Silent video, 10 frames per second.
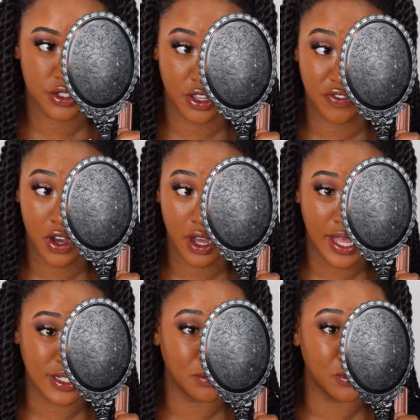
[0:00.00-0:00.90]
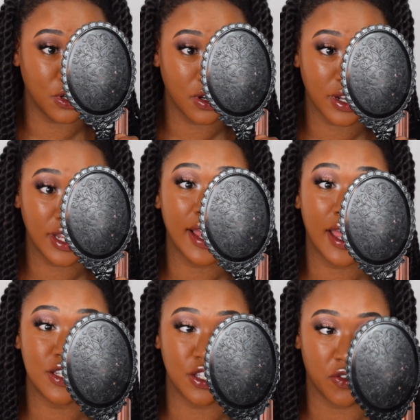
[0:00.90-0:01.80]
So far guys, I'm not gonna
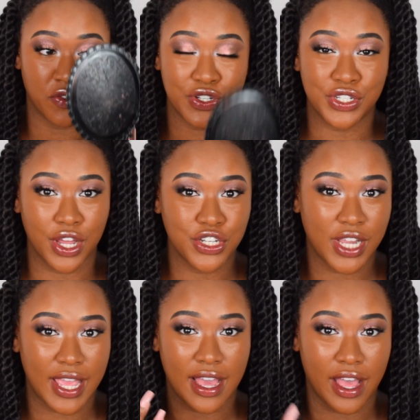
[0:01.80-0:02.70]
lie to you, for such a